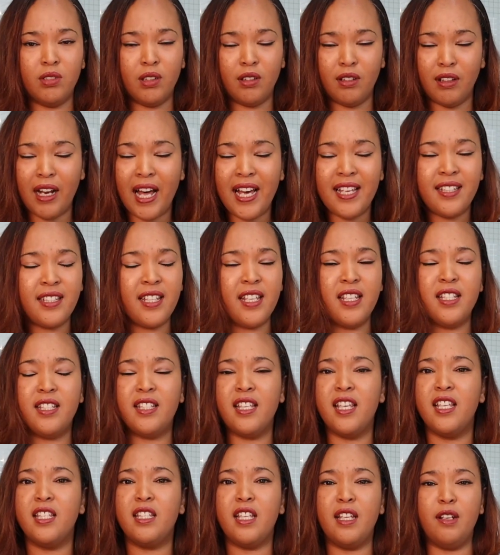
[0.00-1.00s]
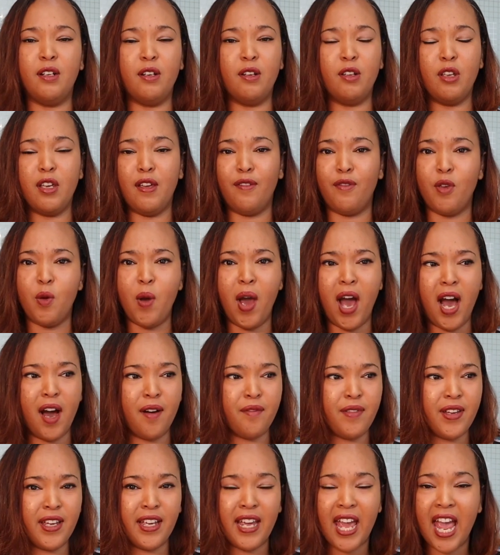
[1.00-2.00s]
licenses, in if you're
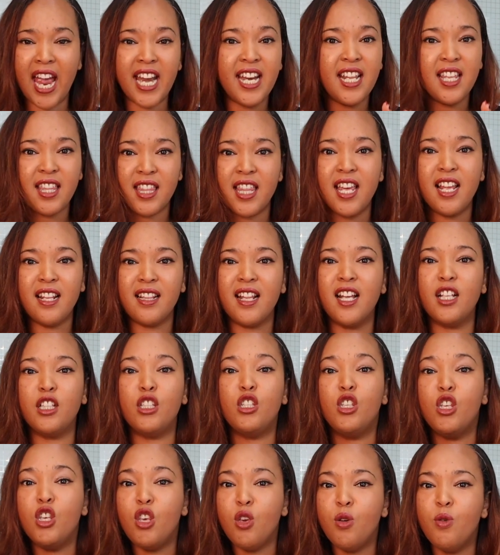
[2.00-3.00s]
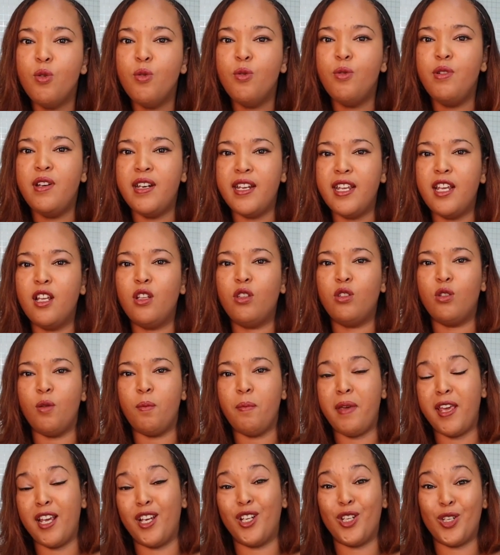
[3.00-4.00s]
having anything that you need to
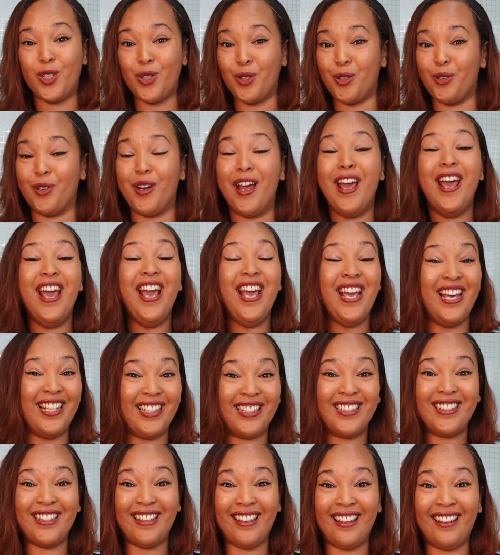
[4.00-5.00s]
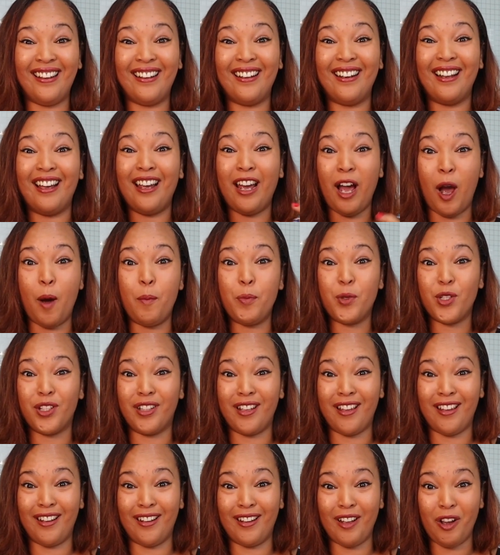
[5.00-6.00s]
make sure it's
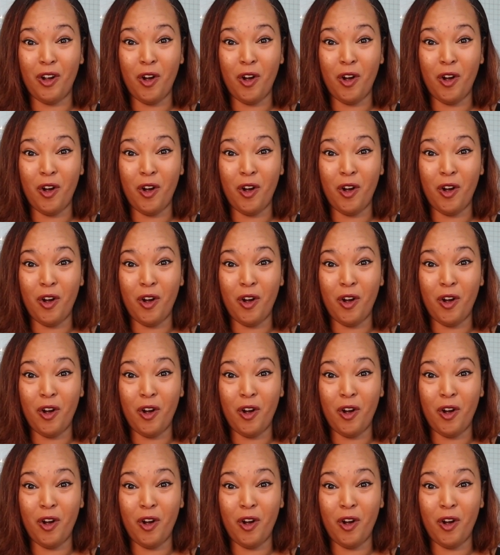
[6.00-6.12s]
captured in the